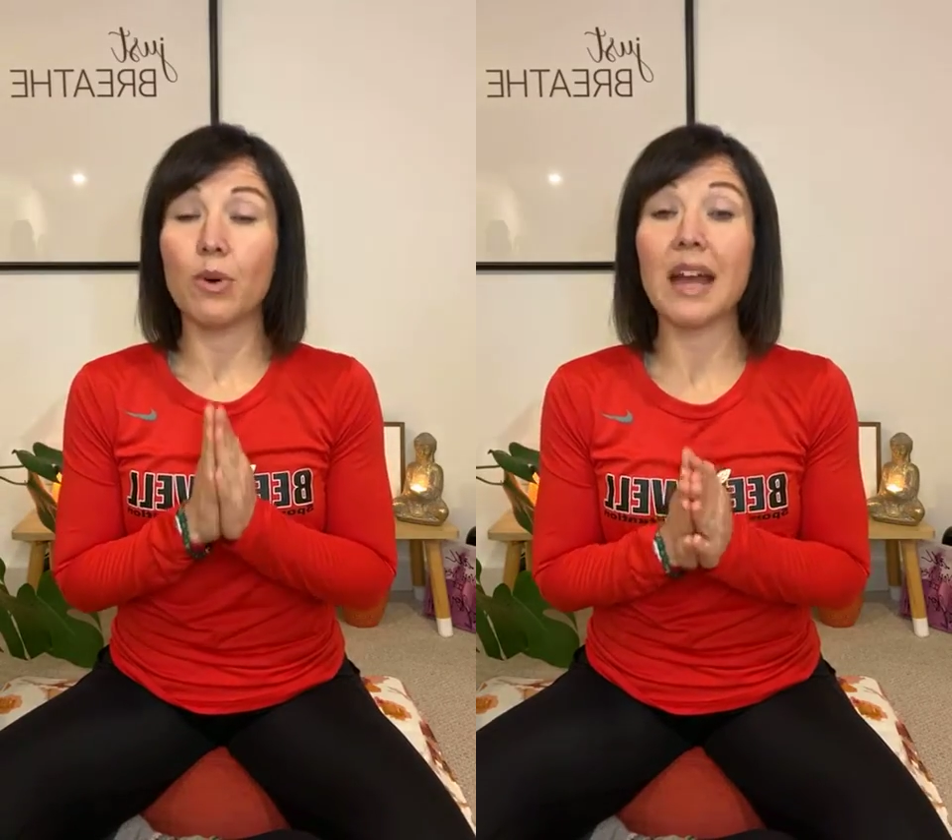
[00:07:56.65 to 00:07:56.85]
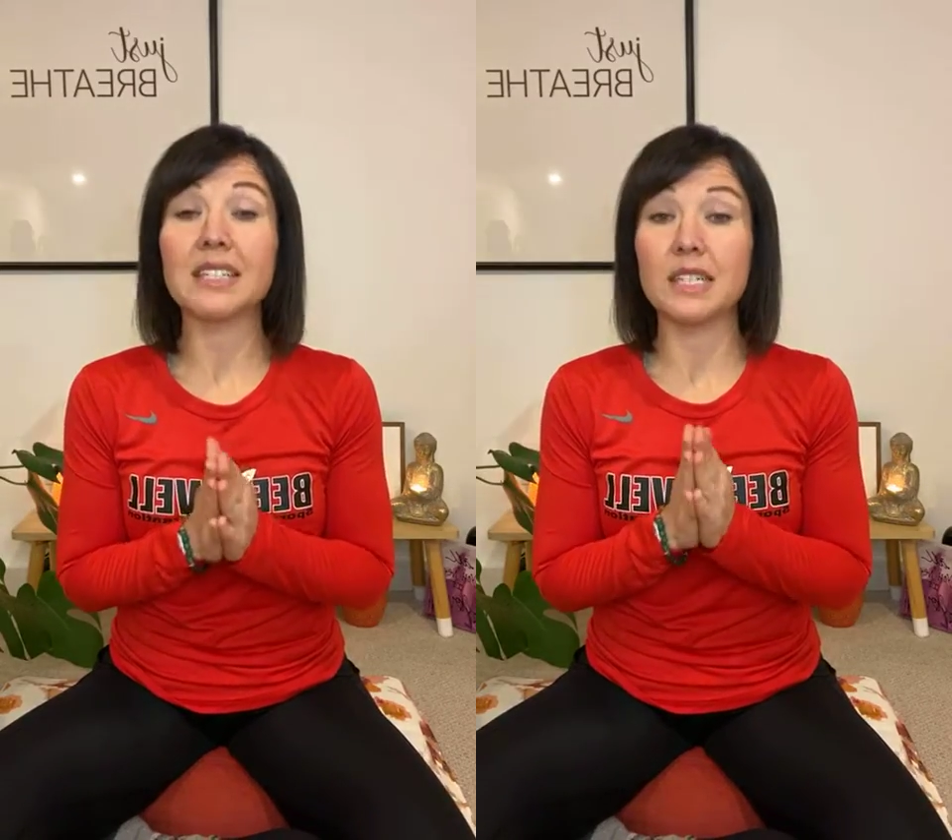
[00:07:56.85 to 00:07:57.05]

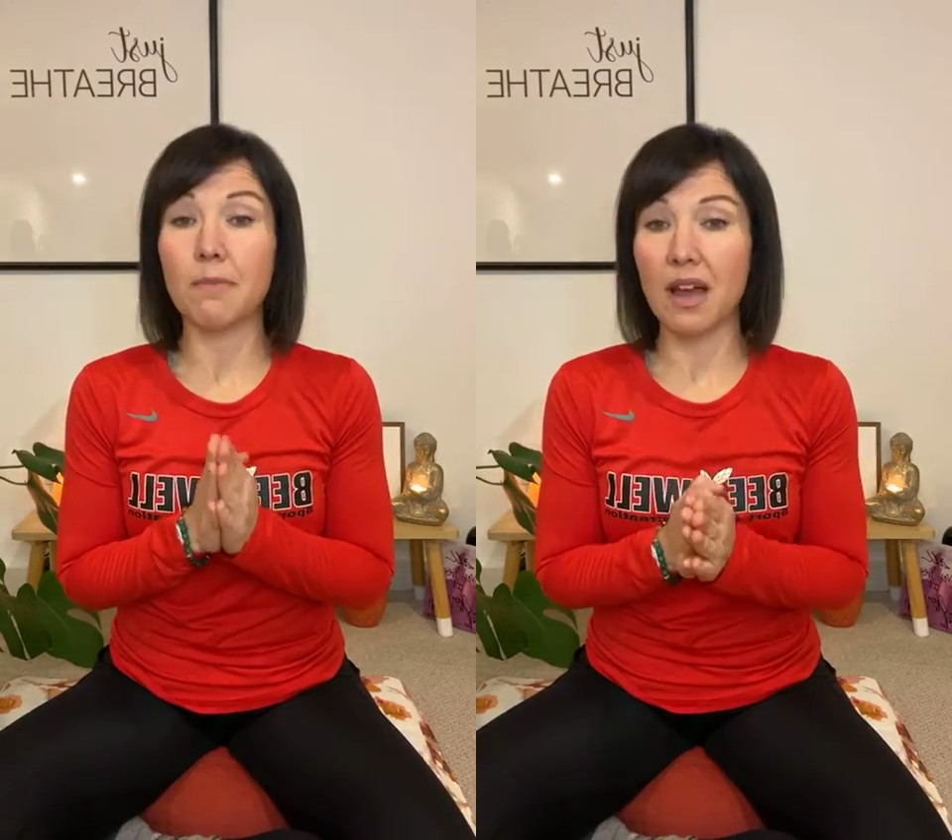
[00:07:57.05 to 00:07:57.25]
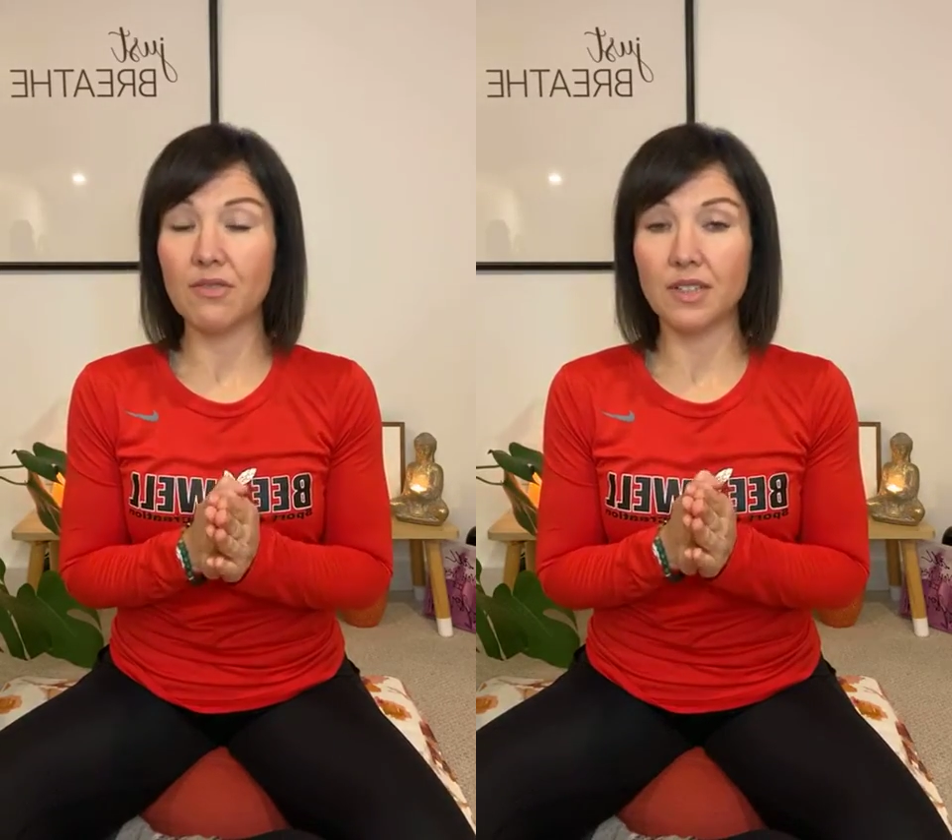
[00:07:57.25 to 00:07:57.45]
practice
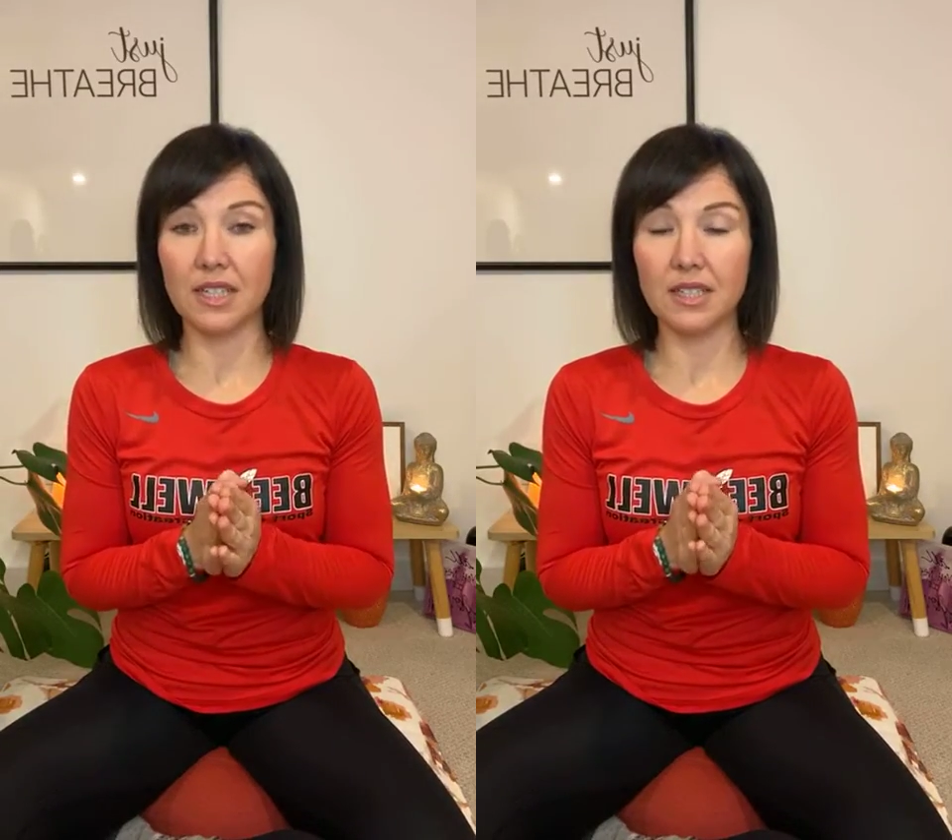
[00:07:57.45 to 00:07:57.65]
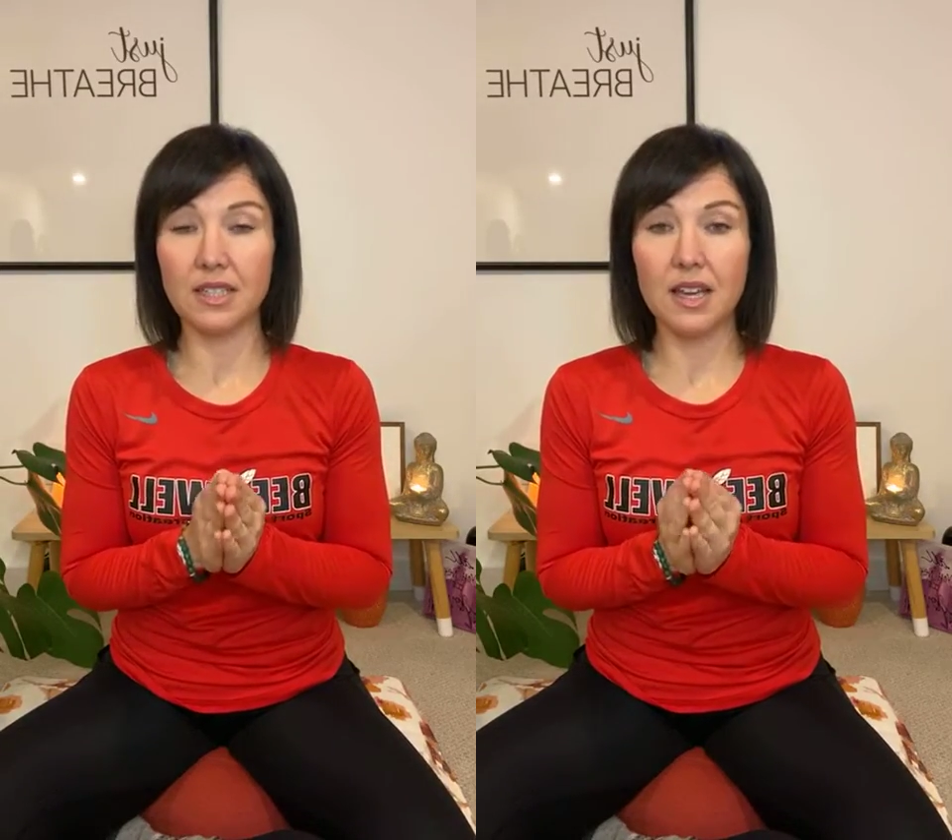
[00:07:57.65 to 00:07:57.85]

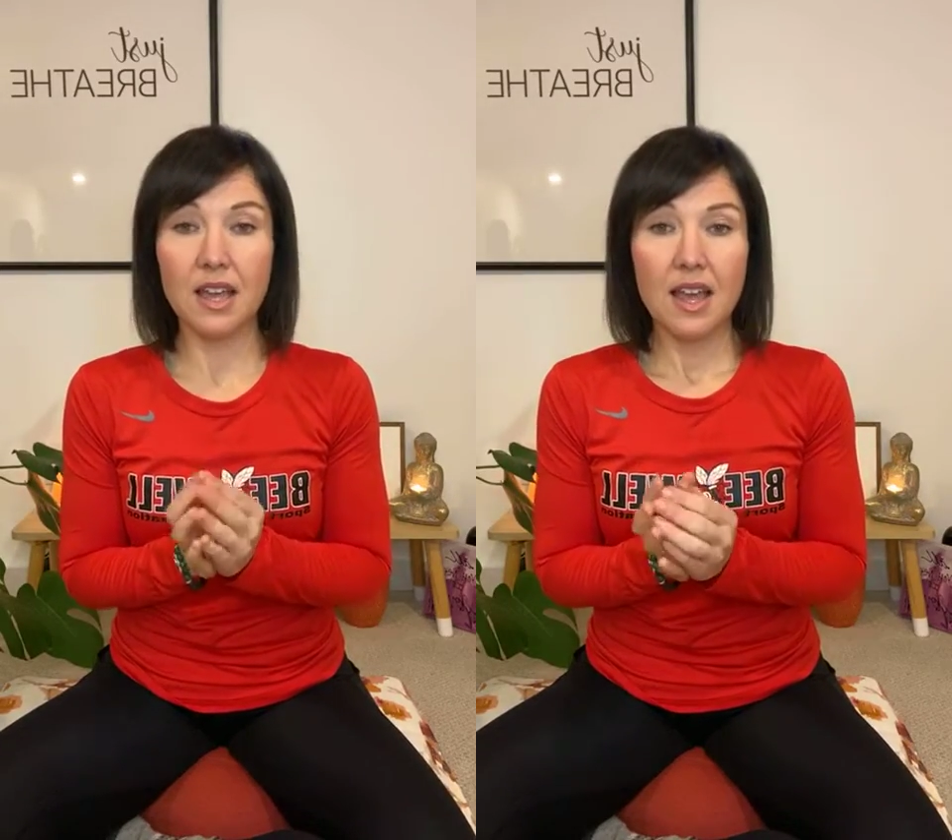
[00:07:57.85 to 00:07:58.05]
mindfulness